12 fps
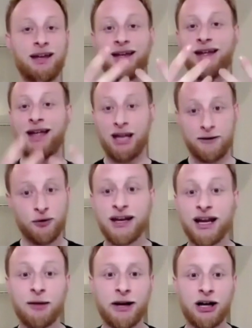And if you
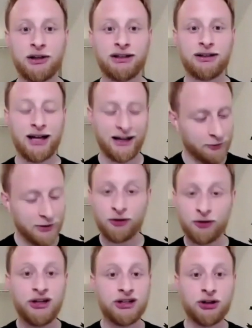think about it, I've been a
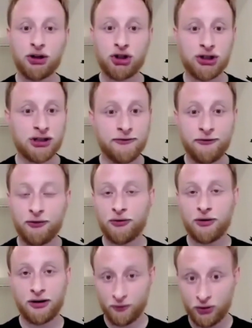researcher
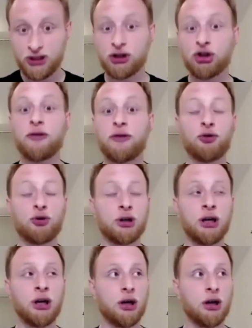
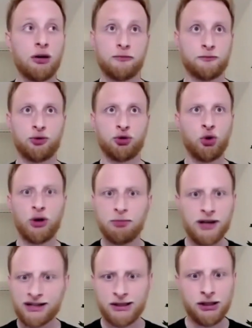for 20
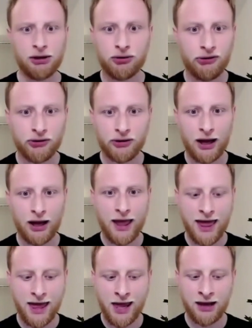plus years,
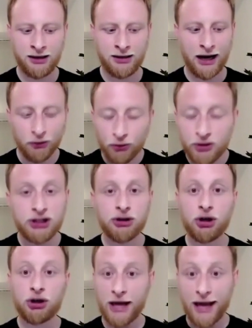and I
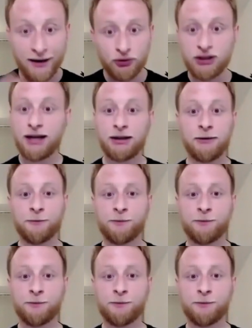research every day.